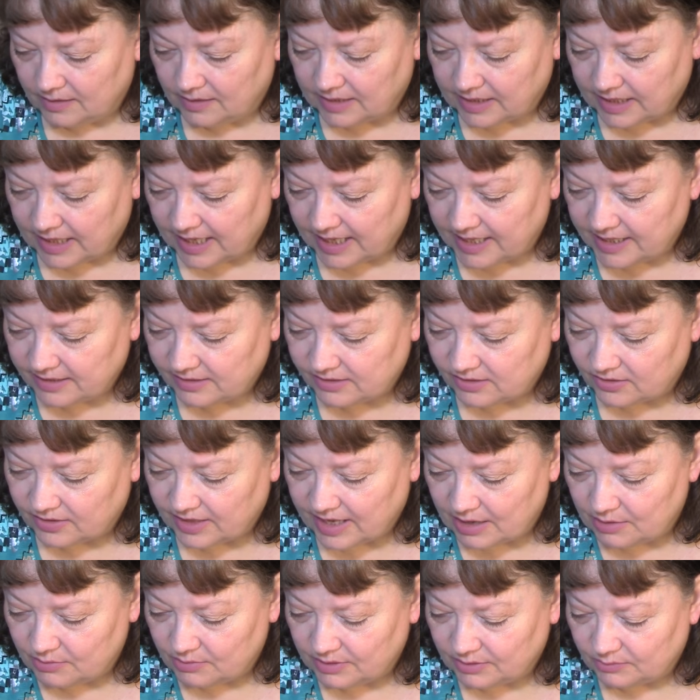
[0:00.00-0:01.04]
Okay, so
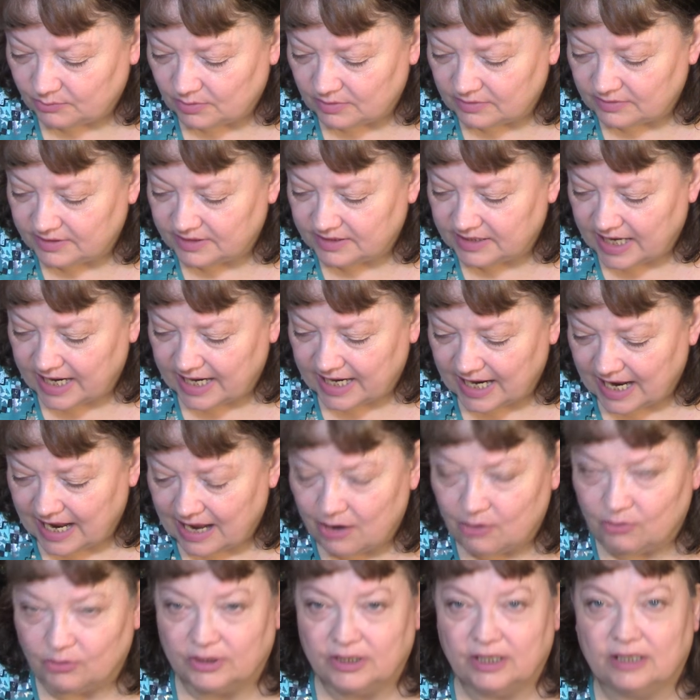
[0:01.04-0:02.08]
that one will stay
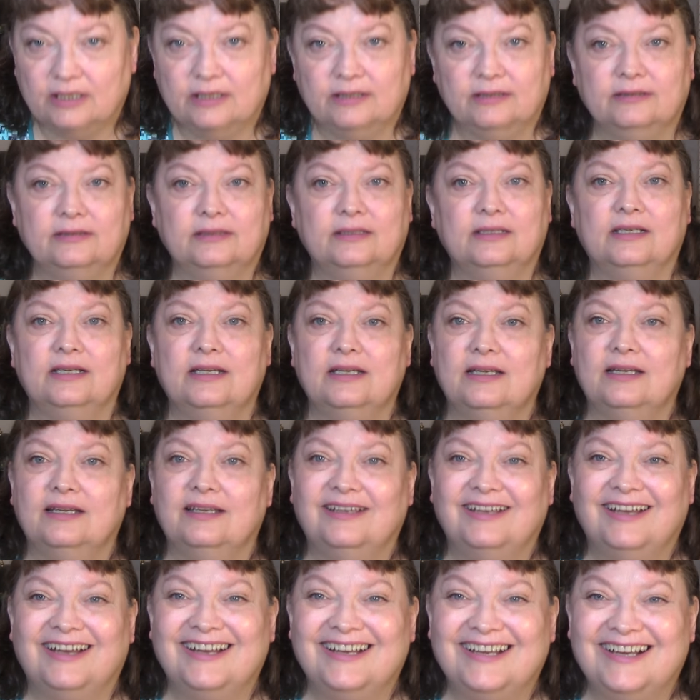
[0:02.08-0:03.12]
out.
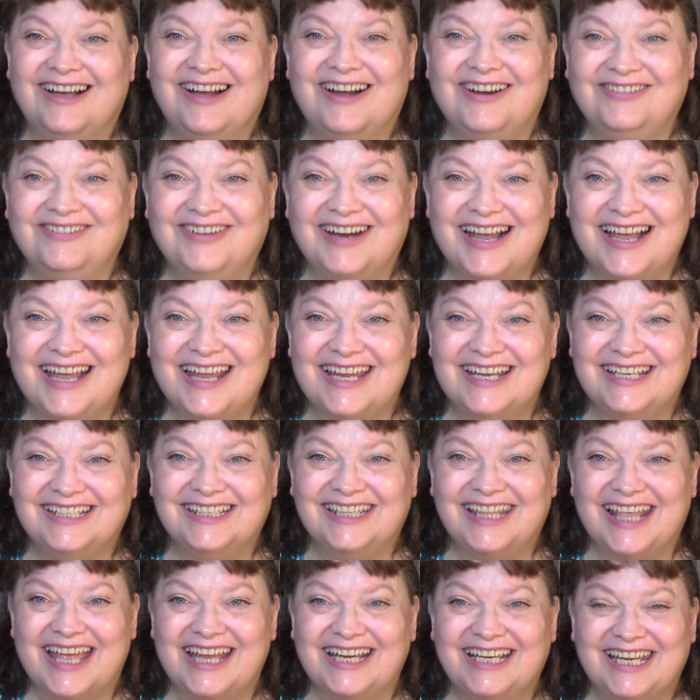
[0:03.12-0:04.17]
All right,
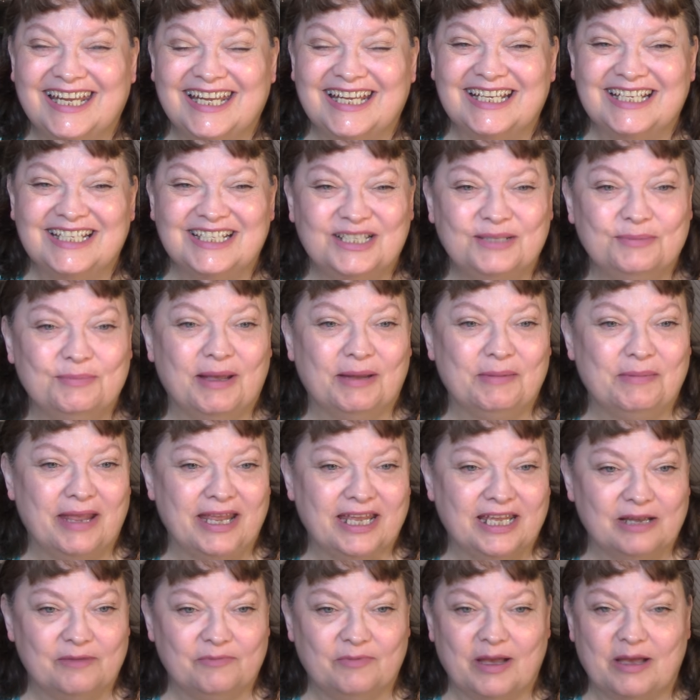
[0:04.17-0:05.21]
that is my
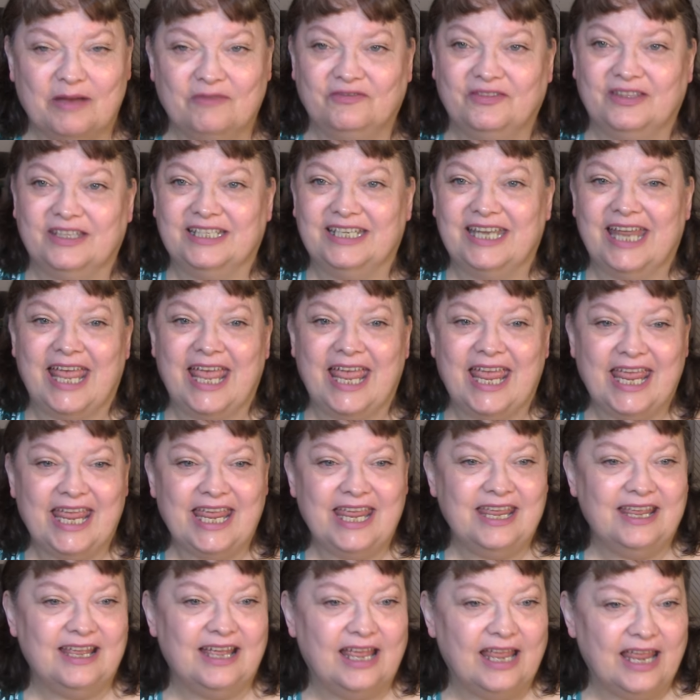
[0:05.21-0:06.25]
makeup of the
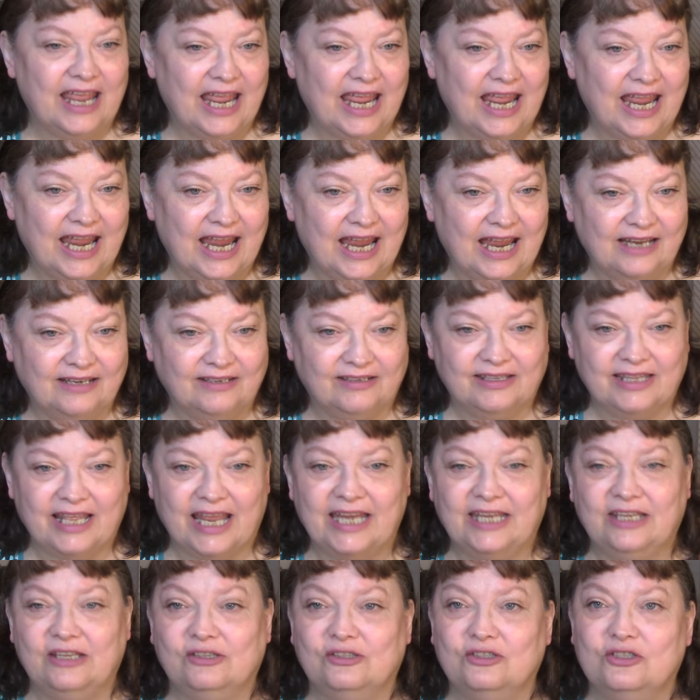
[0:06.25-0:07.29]
day. And
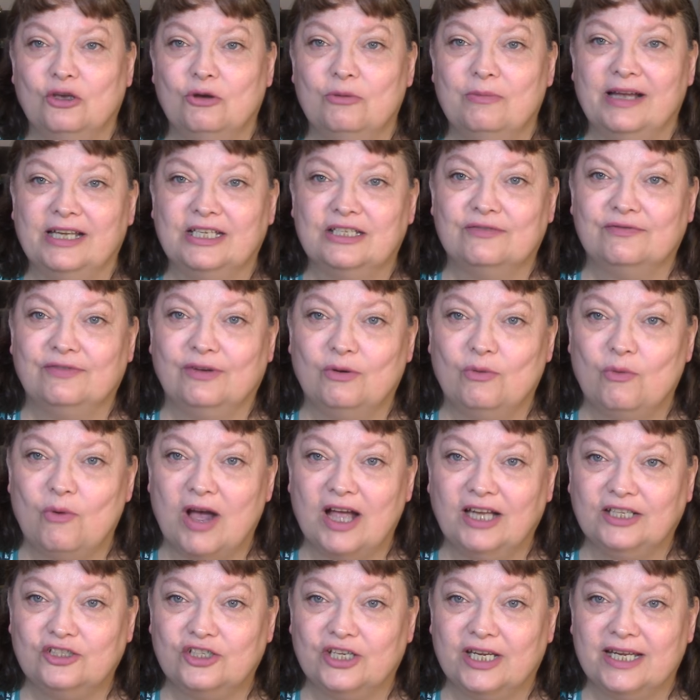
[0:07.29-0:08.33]
thank you so much for
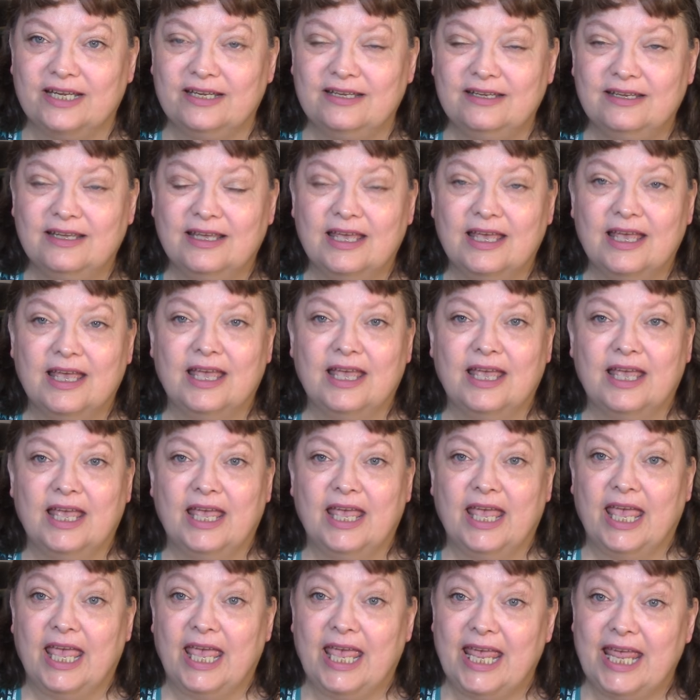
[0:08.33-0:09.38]
watching.
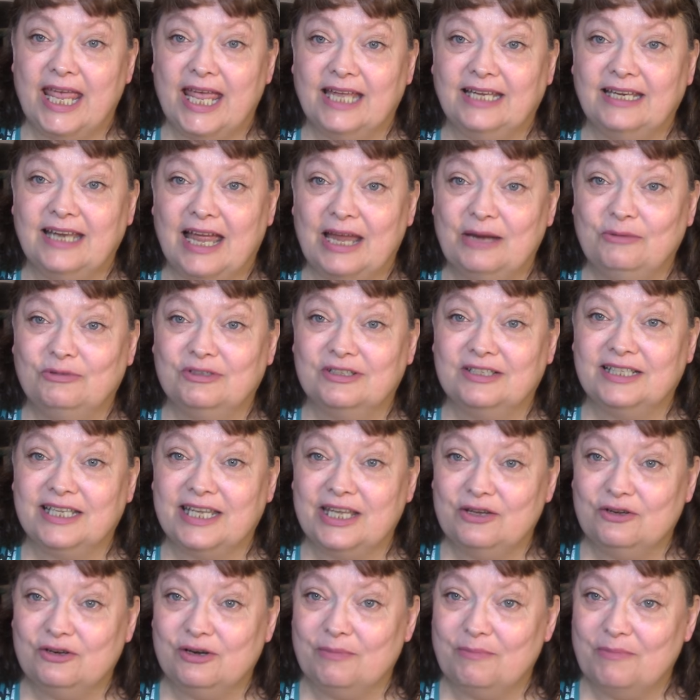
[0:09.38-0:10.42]
And I will
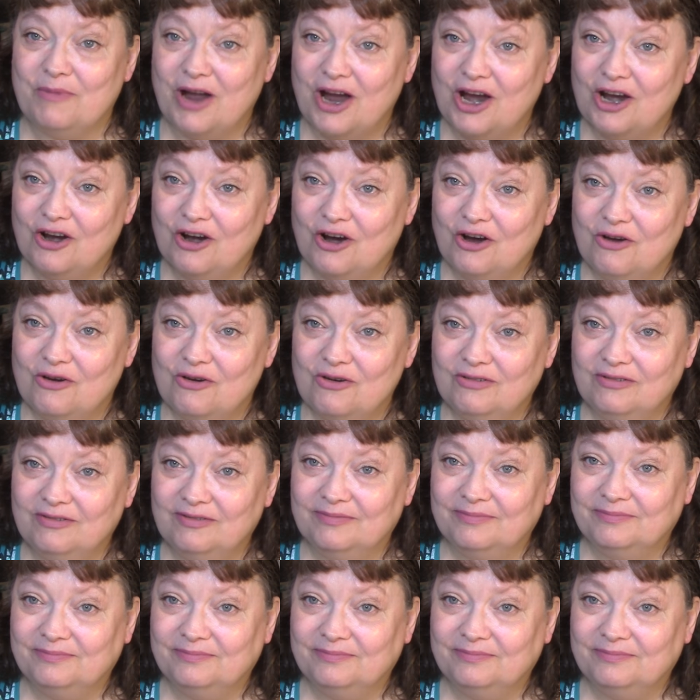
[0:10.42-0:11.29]
see you tomorrow.